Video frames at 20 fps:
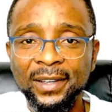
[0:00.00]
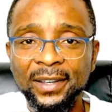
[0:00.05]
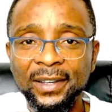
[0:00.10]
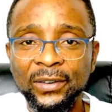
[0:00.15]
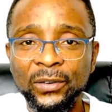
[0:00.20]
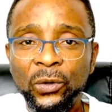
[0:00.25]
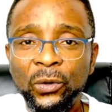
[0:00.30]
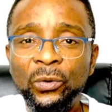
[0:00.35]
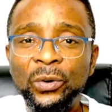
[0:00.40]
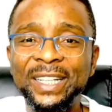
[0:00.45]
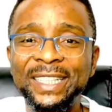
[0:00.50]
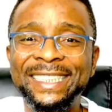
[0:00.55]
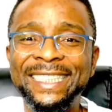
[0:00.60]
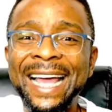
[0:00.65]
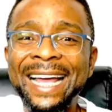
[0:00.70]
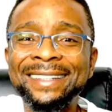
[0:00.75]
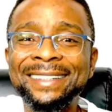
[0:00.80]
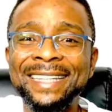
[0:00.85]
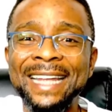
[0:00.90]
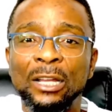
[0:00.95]

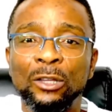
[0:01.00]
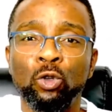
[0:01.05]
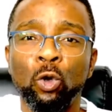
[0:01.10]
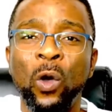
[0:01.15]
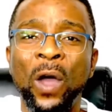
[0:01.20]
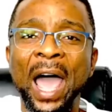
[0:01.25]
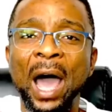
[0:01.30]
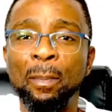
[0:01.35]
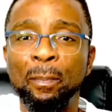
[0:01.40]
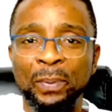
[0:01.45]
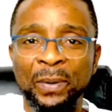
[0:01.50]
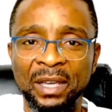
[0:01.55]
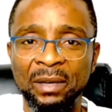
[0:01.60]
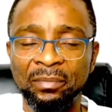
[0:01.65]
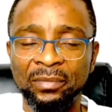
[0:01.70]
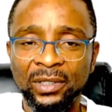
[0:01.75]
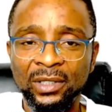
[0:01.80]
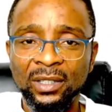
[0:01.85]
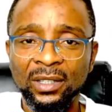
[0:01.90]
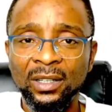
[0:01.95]
rejected to help him
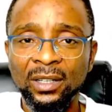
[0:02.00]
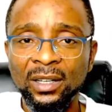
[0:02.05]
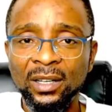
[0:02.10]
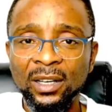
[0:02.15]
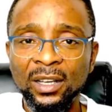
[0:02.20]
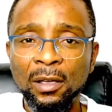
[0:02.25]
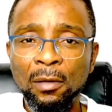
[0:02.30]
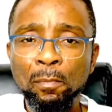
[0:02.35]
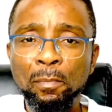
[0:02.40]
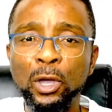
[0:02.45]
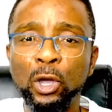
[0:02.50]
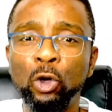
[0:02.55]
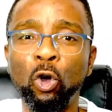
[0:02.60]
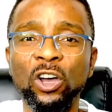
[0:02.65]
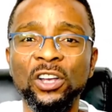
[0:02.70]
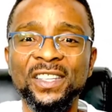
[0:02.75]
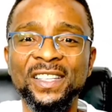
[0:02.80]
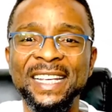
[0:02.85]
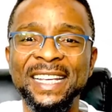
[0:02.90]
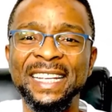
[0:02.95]

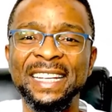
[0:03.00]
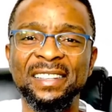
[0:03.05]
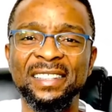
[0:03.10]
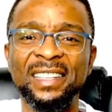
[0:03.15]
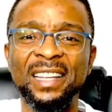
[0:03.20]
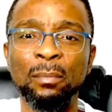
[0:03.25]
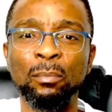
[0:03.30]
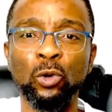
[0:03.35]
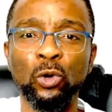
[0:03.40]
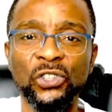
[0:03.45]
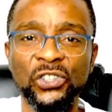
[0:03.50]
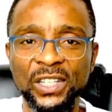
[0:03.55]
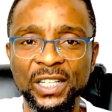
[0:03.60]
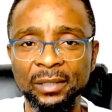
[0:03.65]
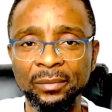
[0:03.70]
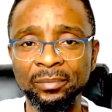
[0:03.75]
because he is a Muslim.